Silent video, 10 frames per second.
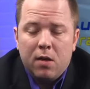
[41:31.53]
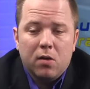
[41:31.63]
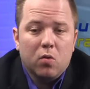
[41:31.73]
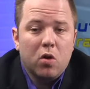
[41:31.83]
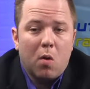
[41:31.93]

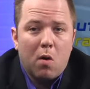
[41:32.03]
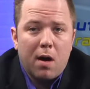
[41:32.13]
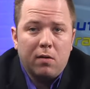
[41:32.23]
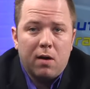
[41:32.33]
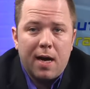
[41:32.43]
So go
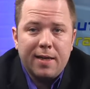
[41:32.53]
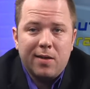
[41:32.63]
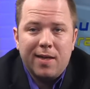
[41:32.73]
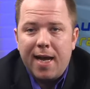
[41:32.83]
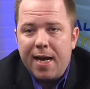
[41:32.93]
online
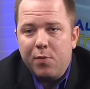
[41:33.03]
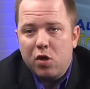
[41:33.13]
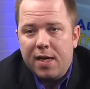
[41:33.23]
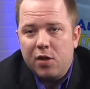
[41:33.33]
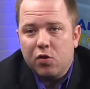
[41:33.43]
to
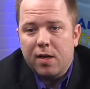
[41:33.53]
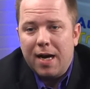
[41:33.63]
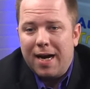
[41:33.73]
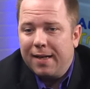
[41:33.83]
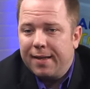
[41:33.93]

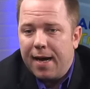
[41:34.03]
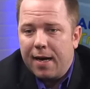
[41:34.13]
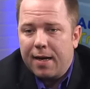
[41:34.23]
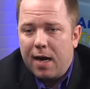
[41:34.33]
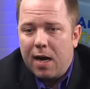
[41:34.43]

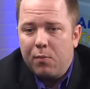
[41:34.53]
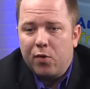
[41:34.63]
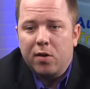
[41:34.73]
GameChangerCon.com.